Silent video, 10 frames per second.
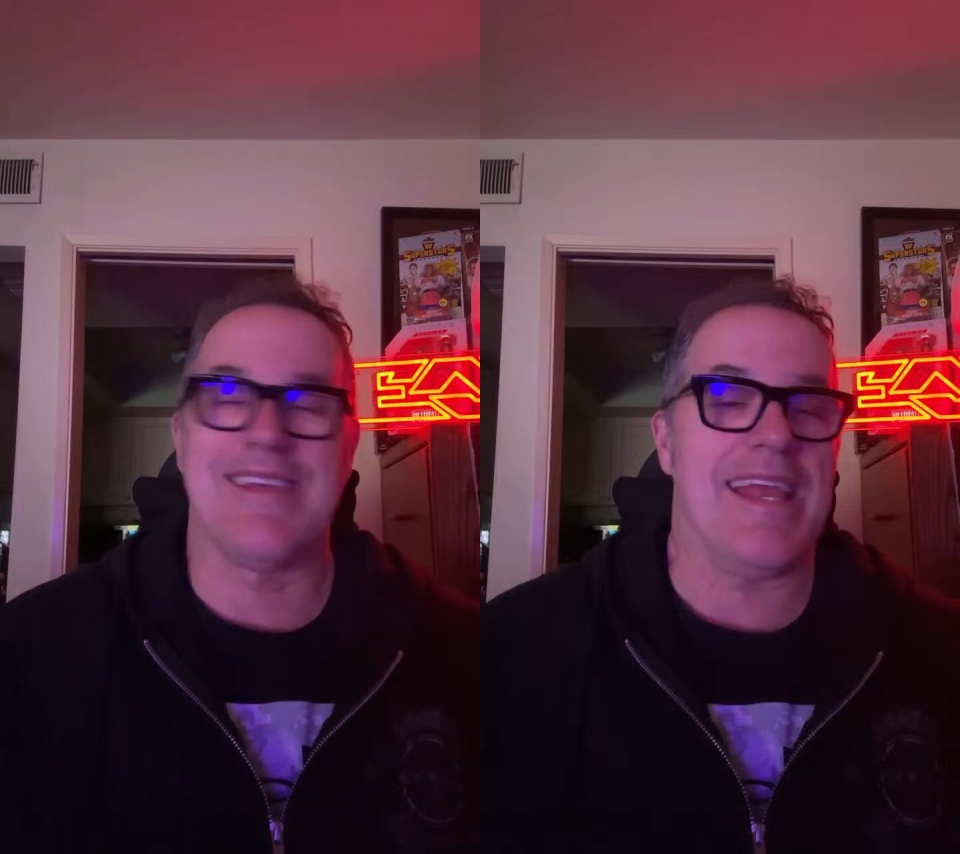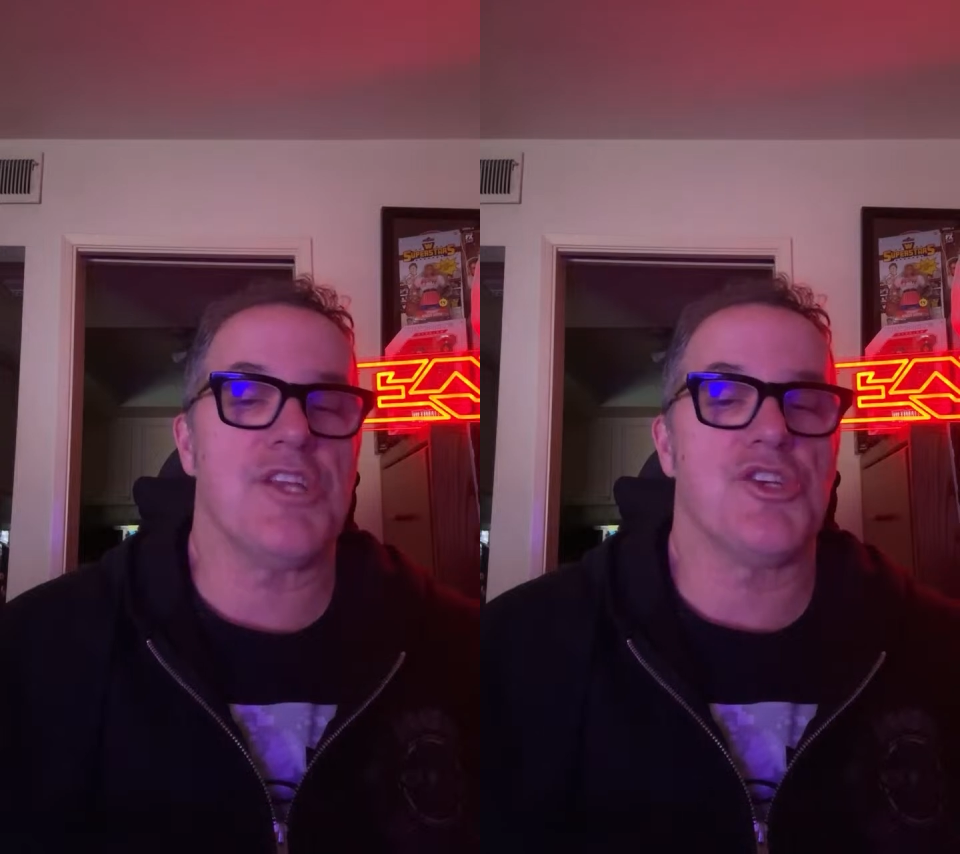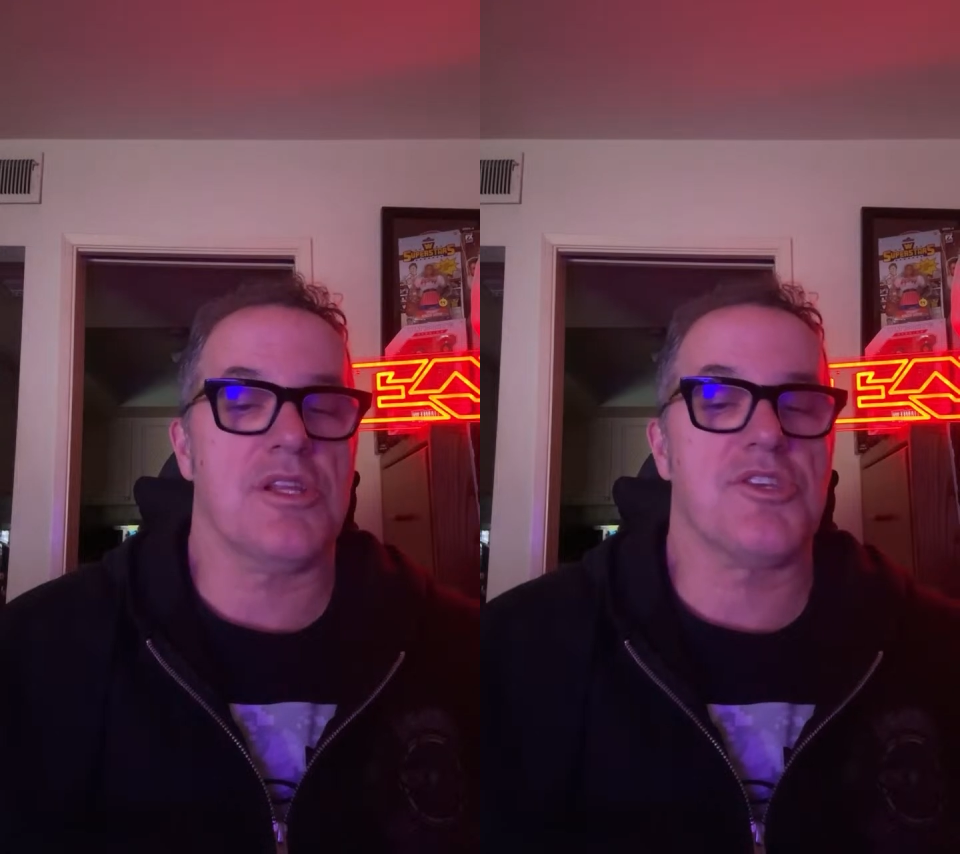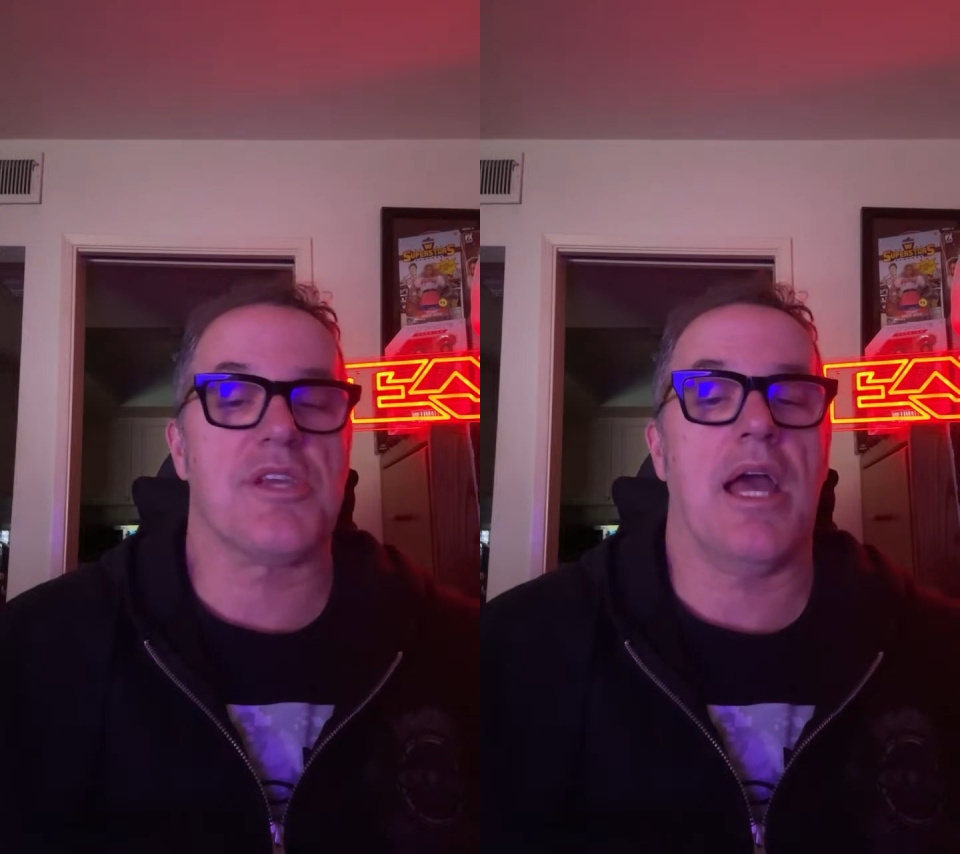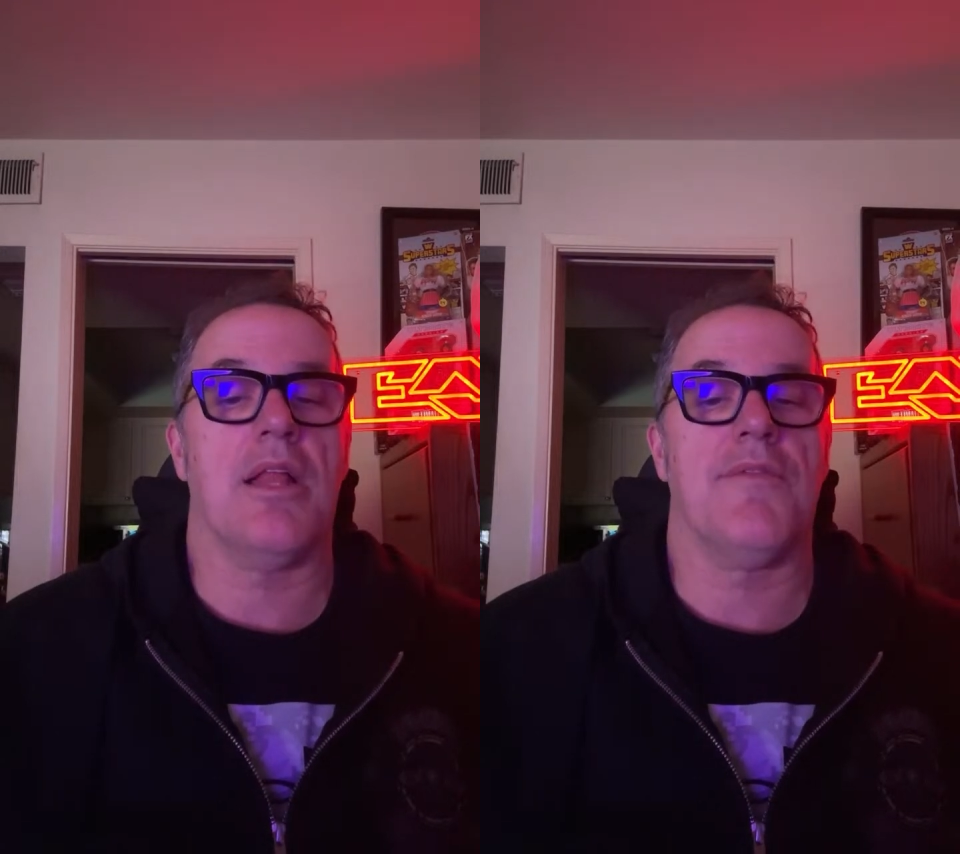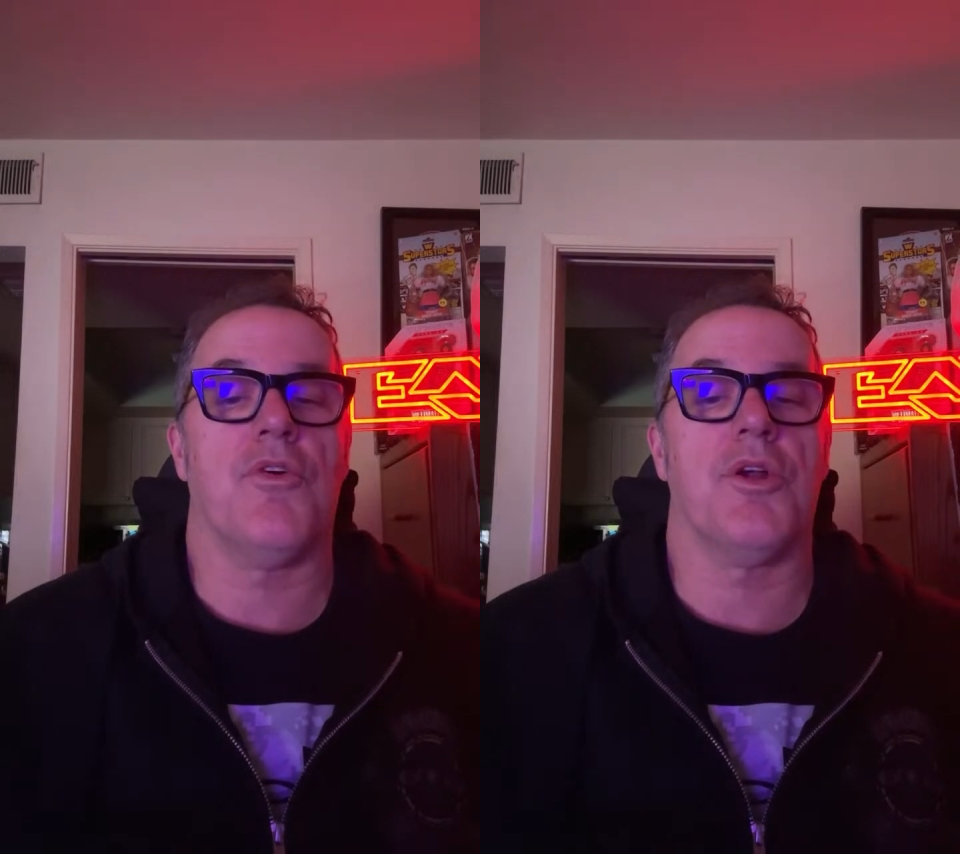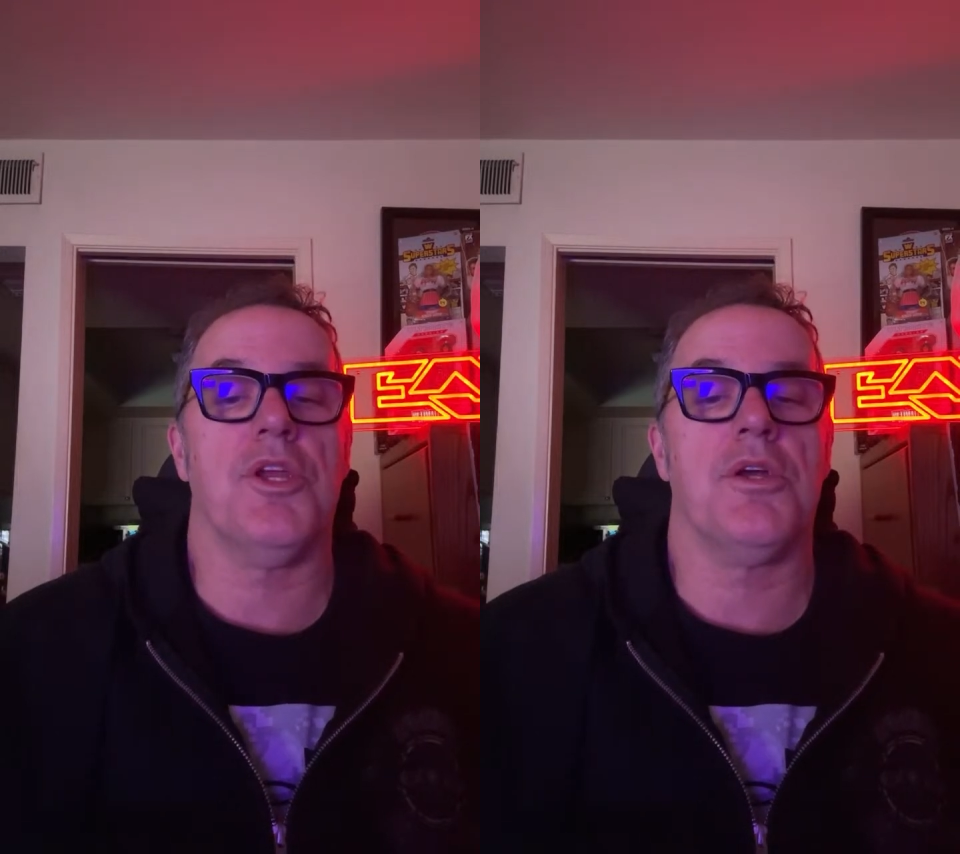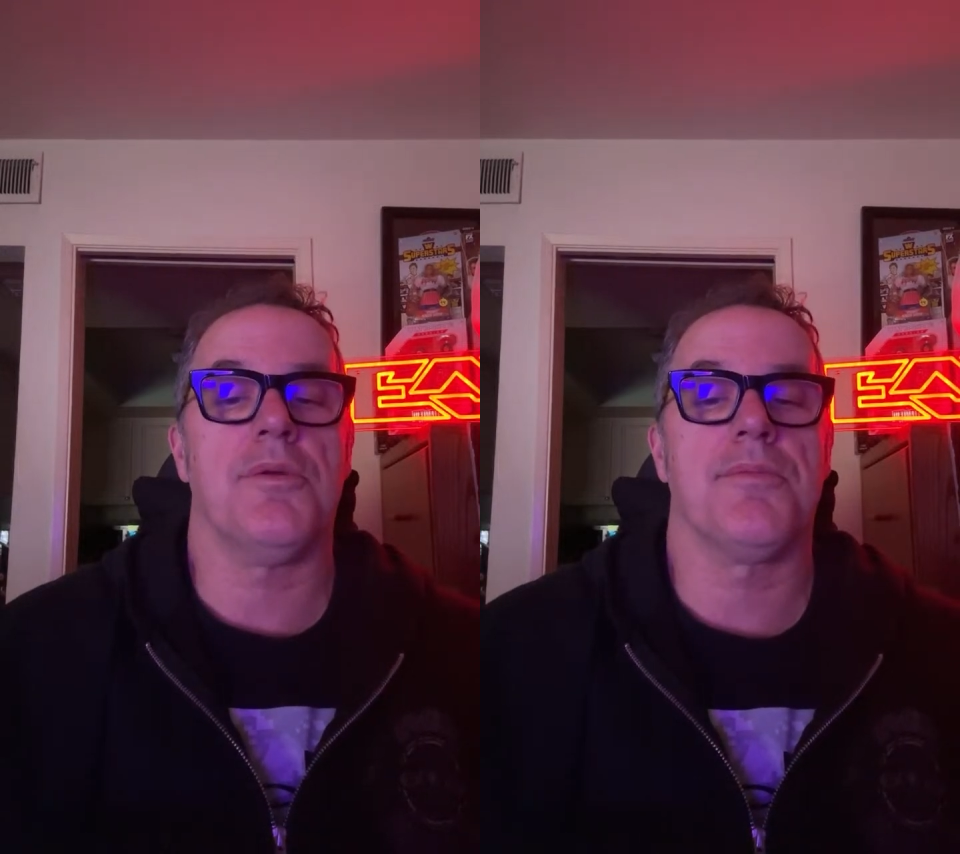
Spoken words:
Angeles, California.